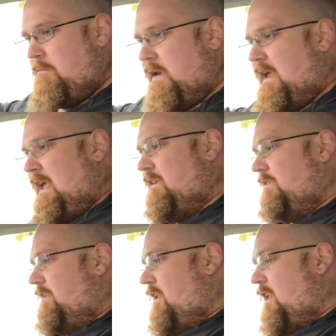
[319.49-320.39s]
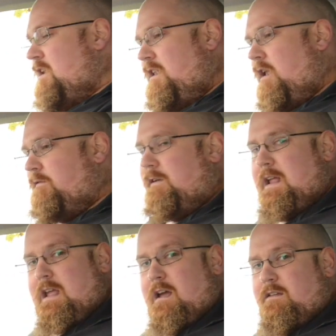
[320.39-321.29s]
But it is a
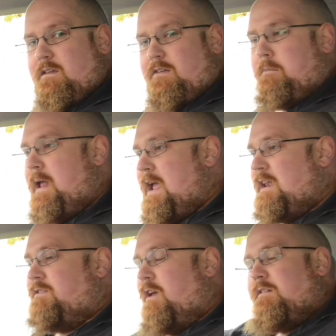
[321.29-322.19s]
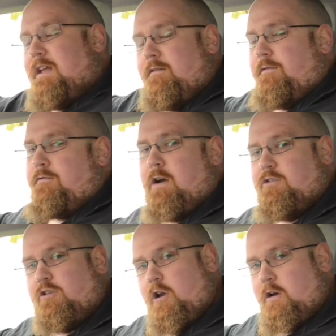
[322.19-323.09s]
lovely display, and it does give a
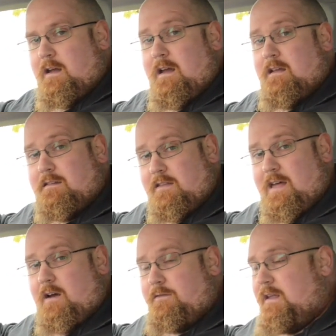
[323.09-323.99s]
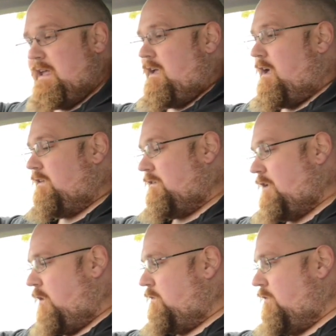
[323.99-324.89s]
fresh look to that of the
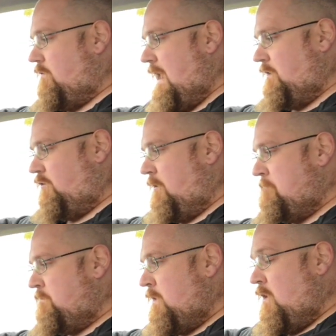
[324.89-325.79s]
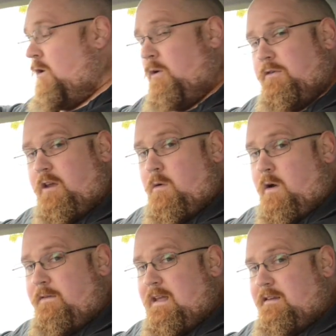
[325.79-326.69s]
Skoda range. Also
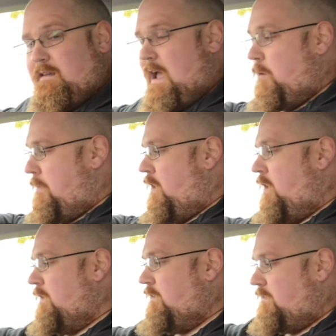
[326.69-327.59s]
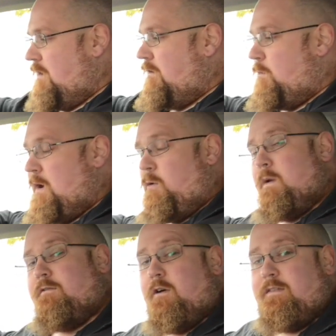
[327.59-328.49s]
on the SEL, behind the steering wheel,
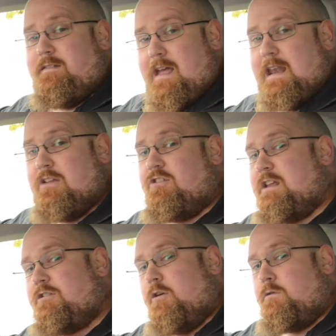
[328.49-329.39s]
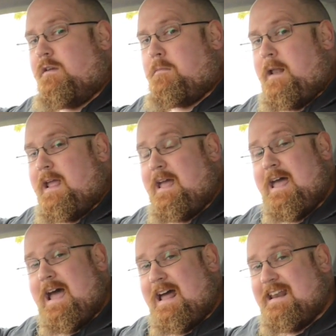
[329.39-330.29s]
we've got the 10-inch digital display,
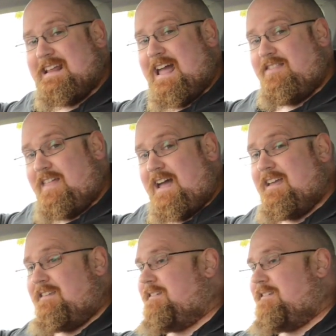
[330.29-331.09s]
and again that is